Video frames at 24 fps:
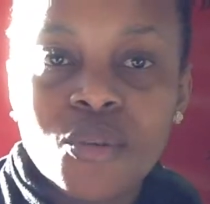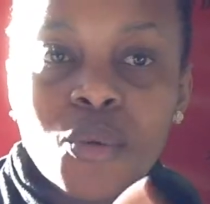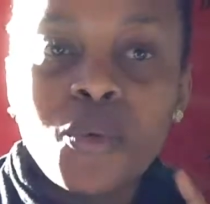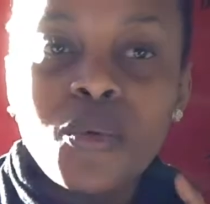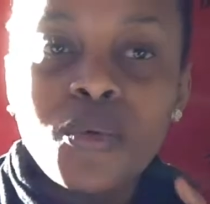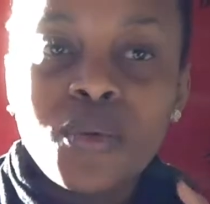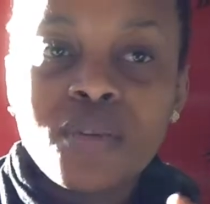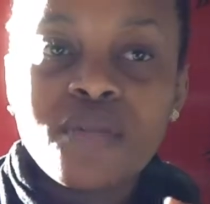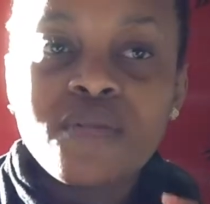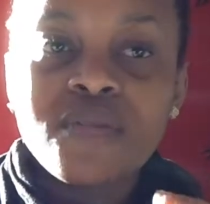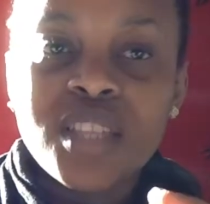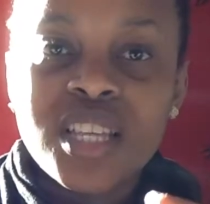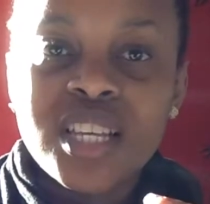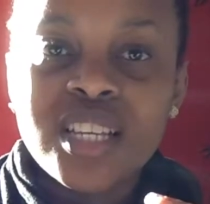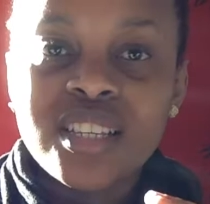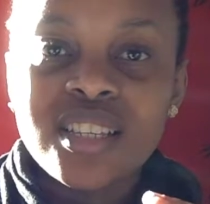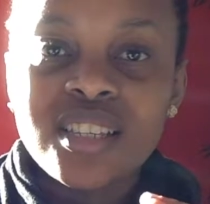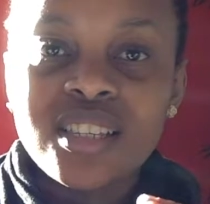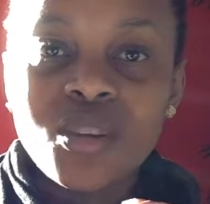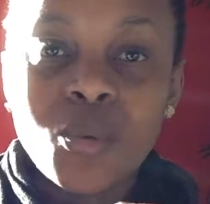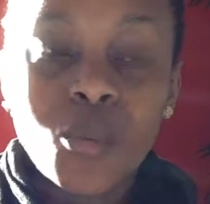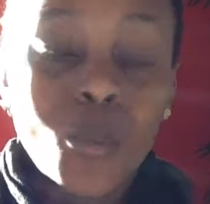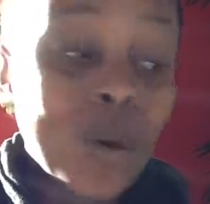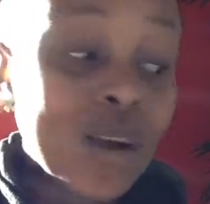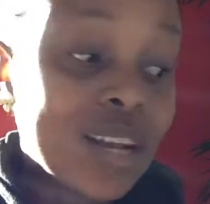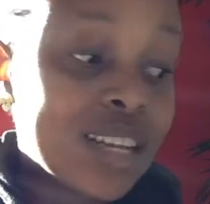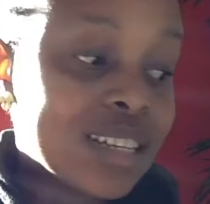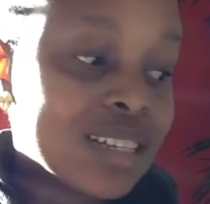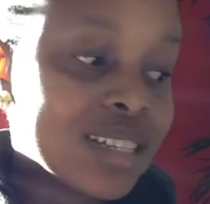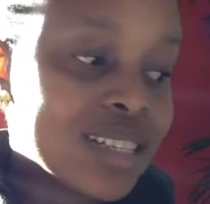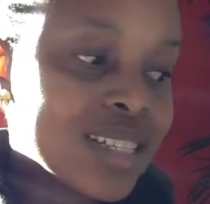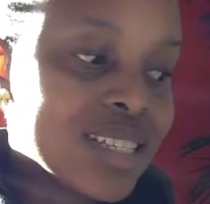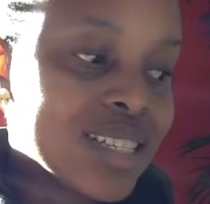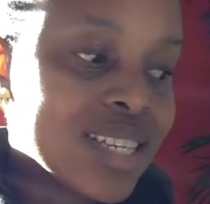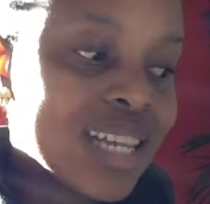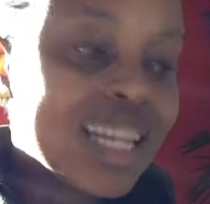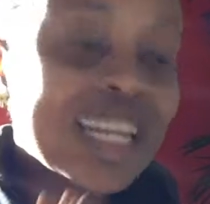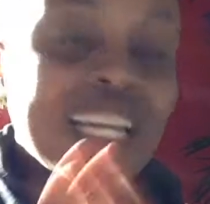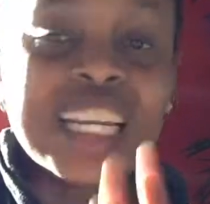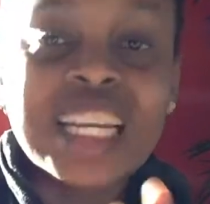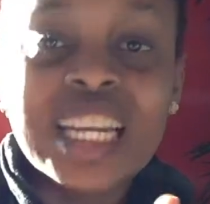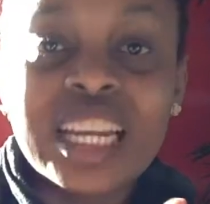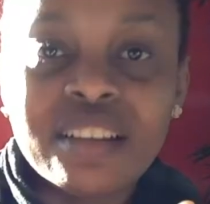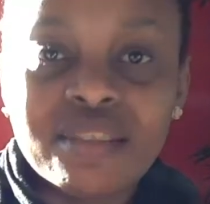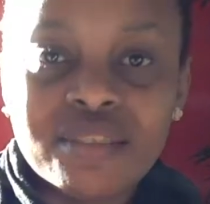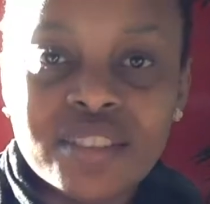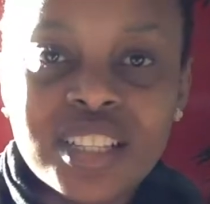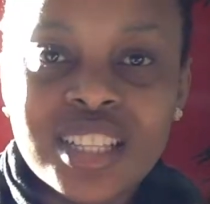all of this was
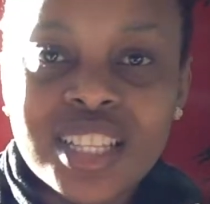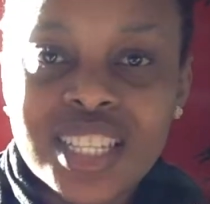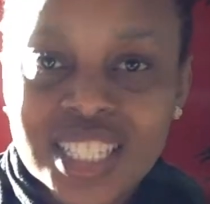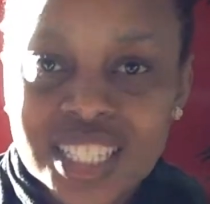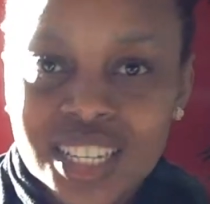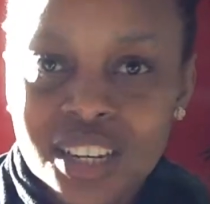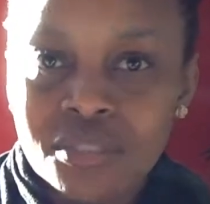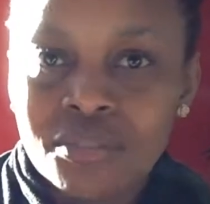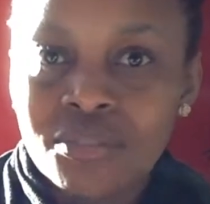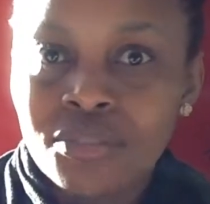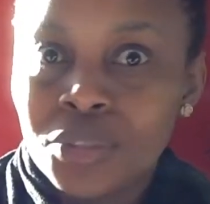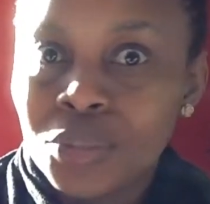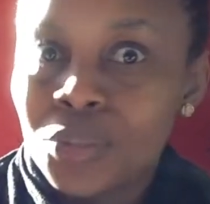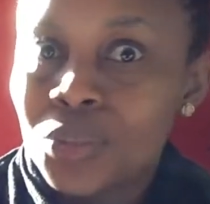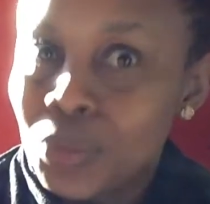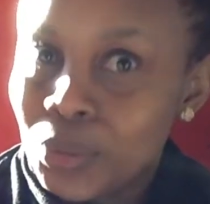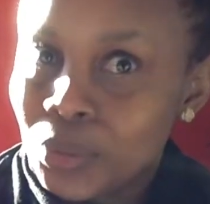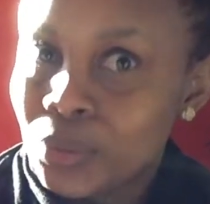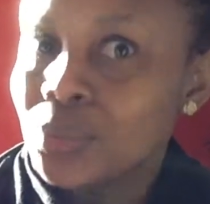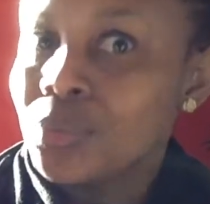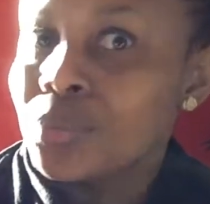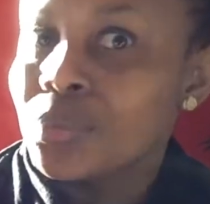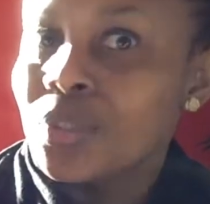11 stuff to do,